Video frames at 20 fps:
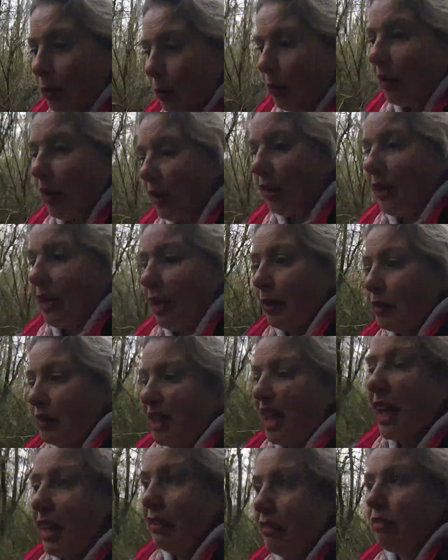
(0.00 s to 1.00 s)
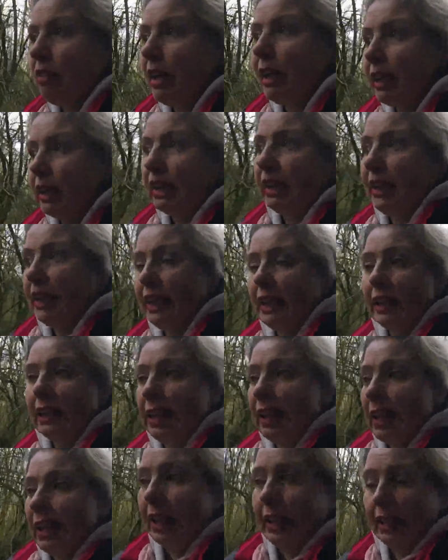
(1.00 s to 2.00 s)
We are now directly in
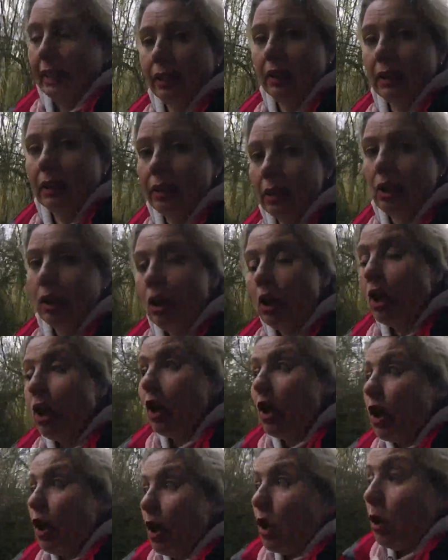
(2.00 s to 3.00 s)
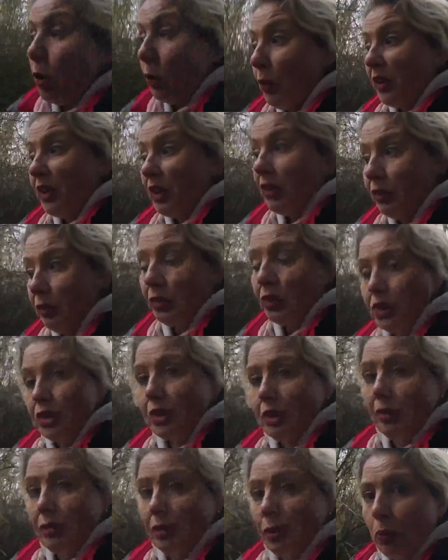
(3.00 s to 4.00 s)
line with the
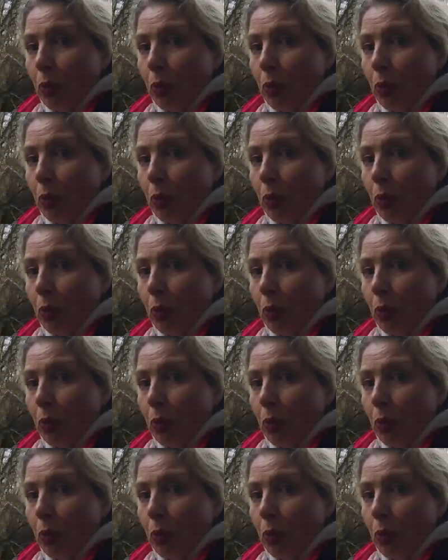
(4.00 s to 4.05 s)
front of the